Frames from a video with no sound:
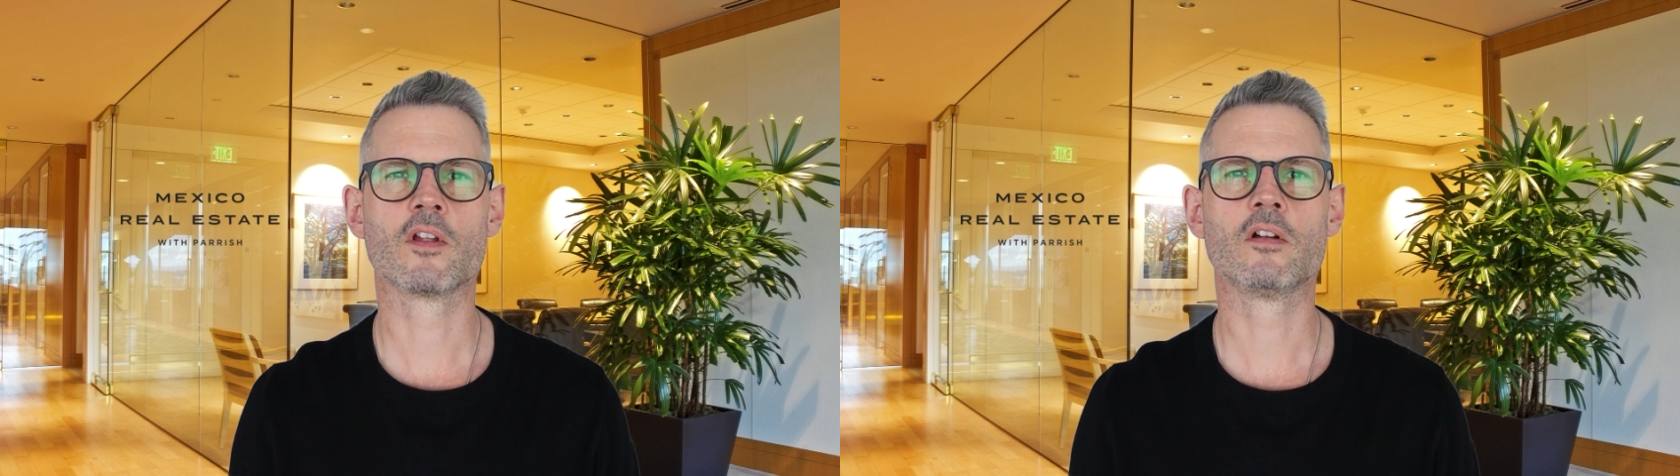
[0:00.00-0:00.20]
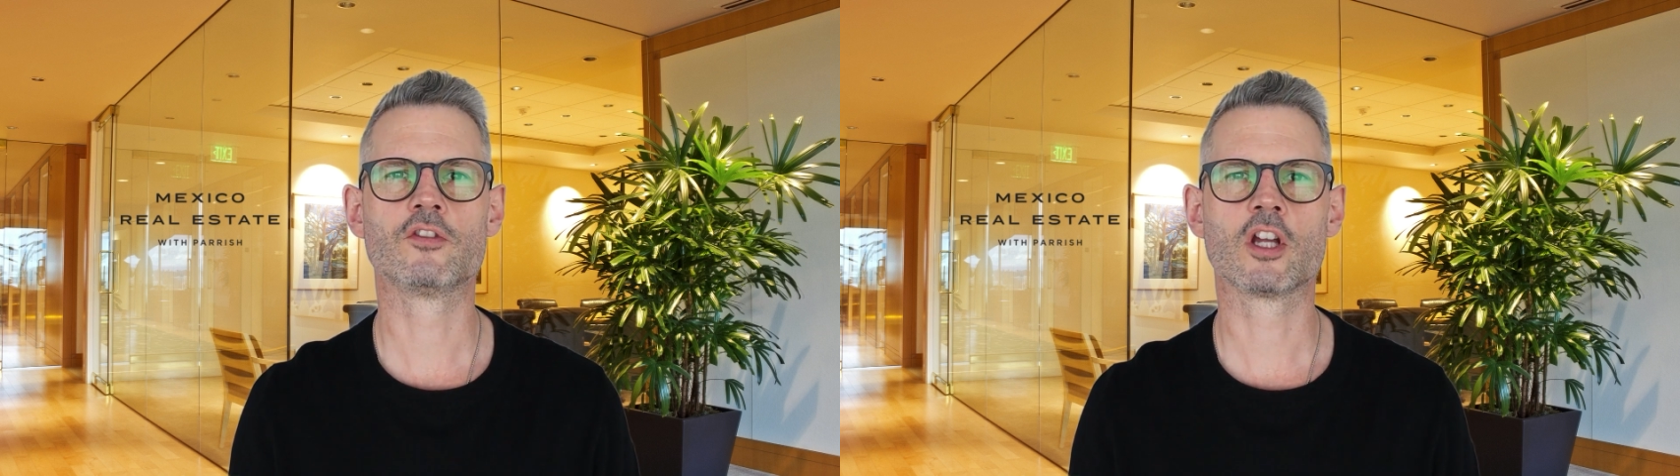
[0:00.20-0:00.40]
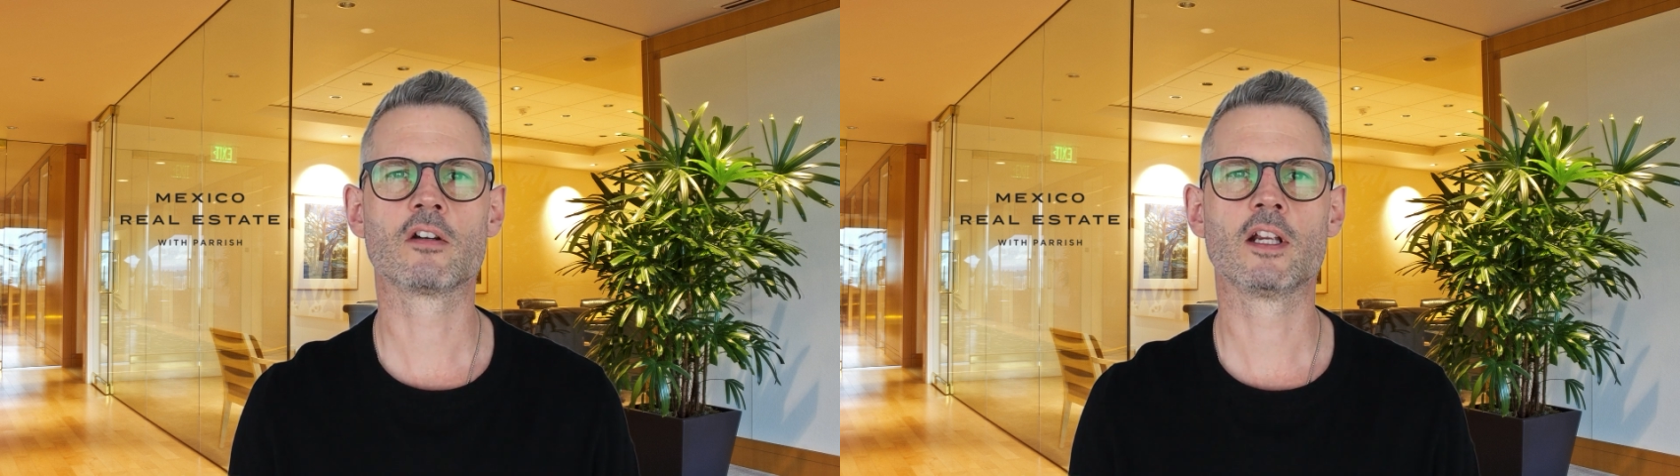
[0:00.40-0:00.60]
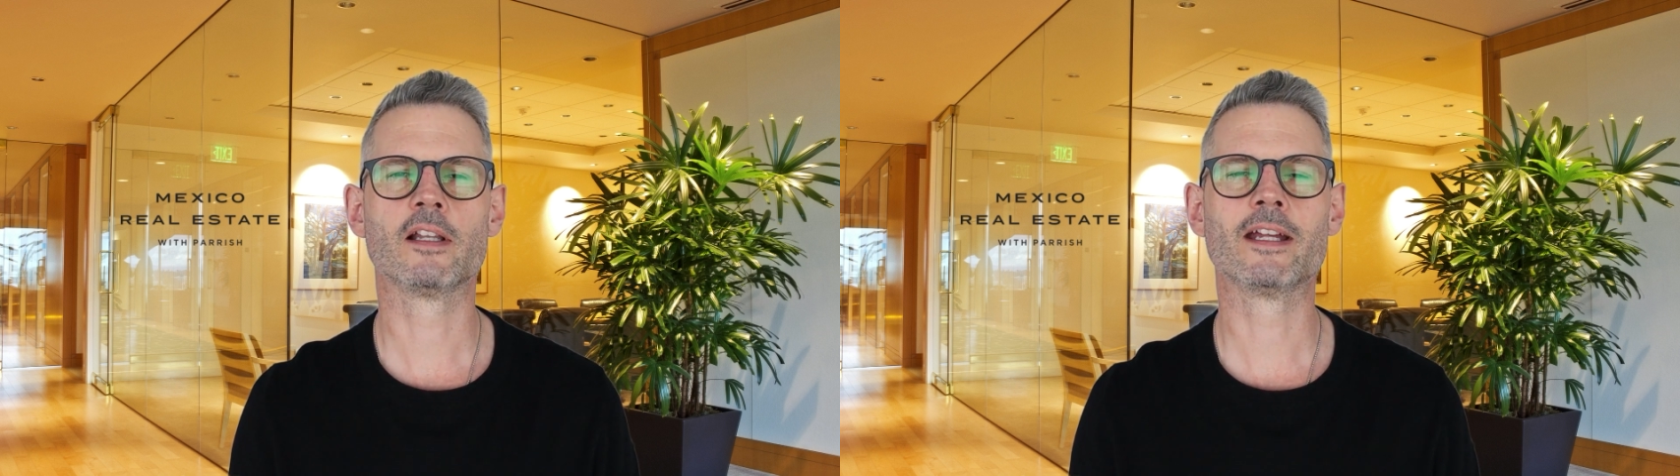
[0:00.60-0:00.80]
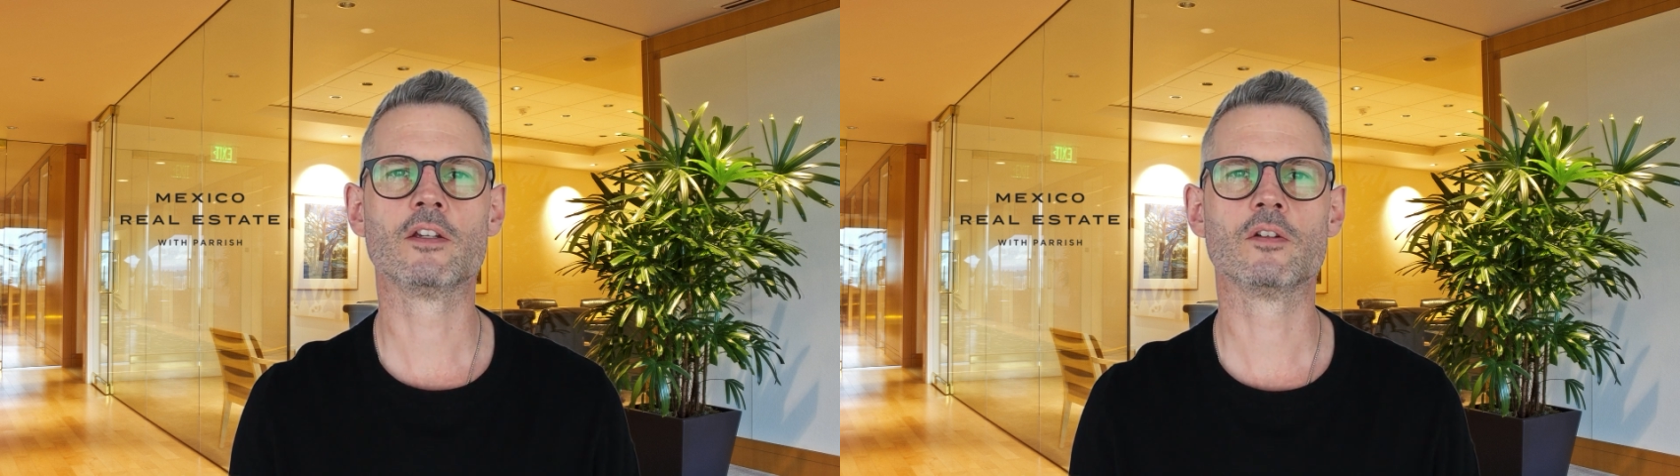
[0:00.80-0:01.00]
They'll generally
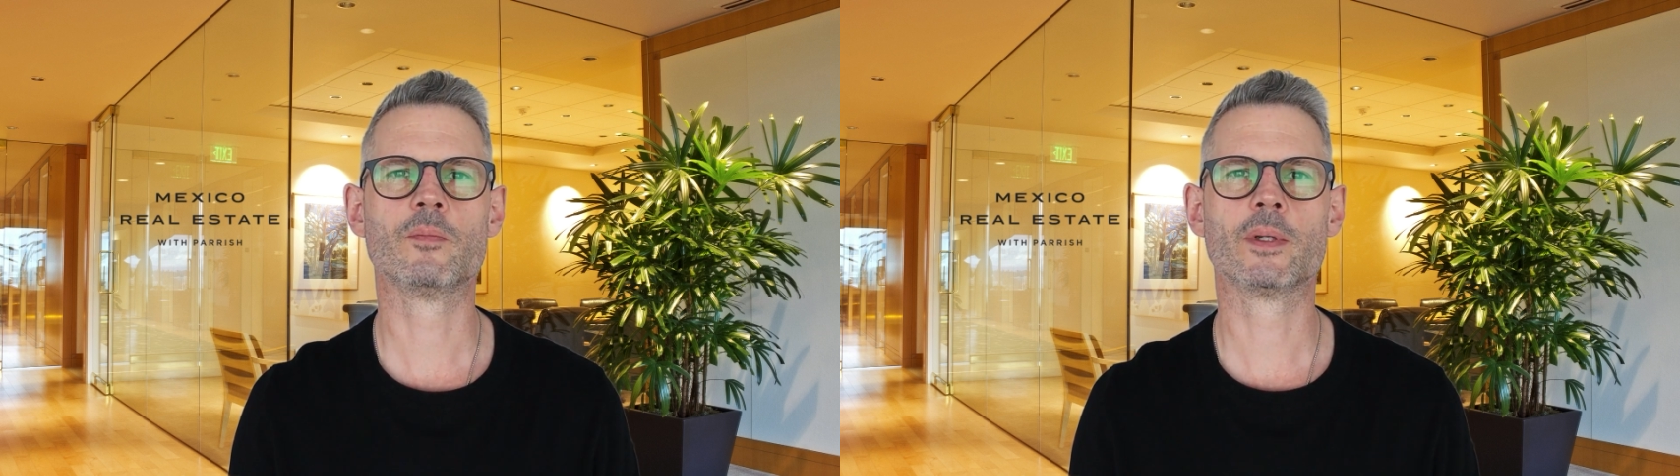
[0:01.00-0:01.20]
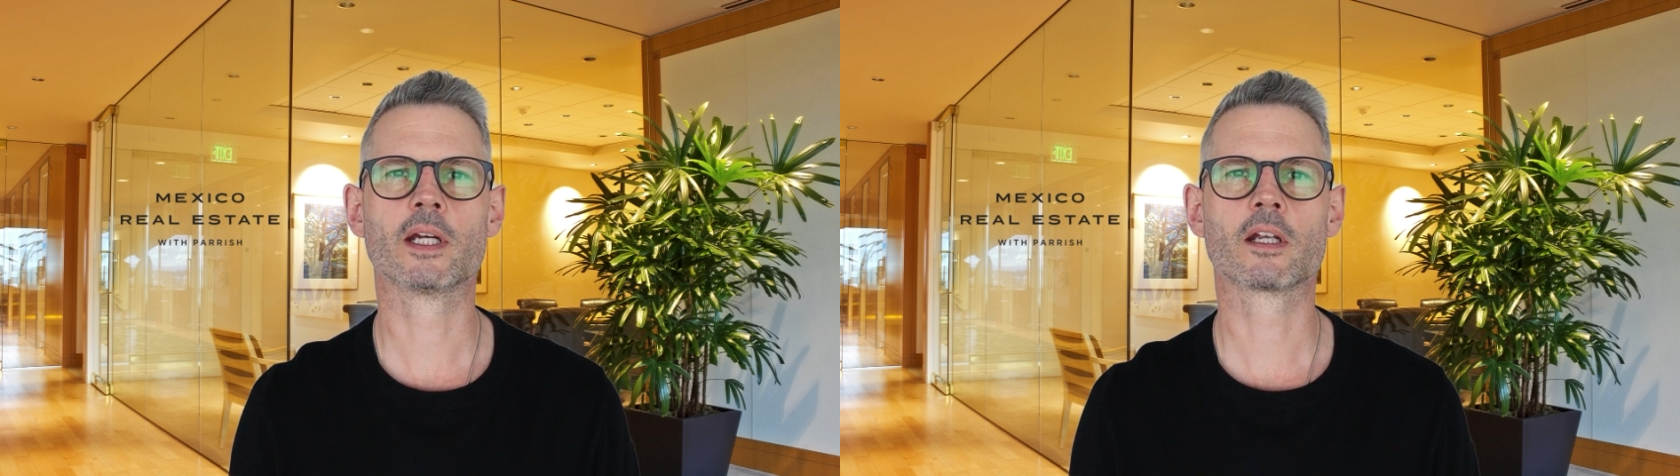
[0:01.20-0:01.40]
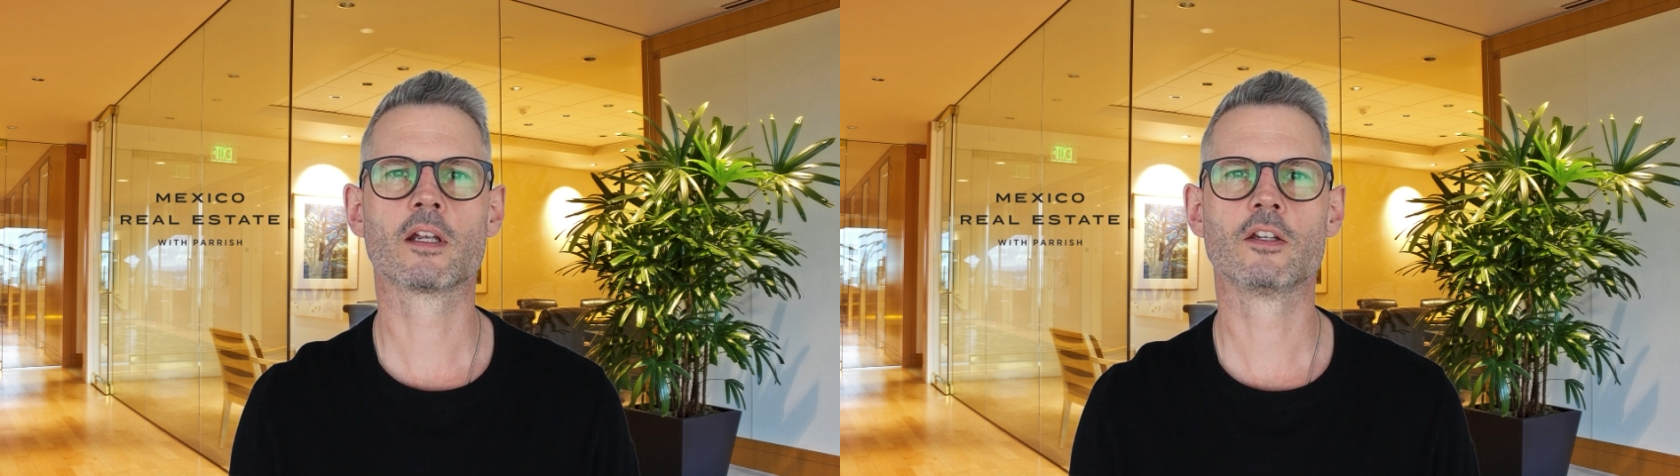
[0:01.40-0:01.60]
let you pick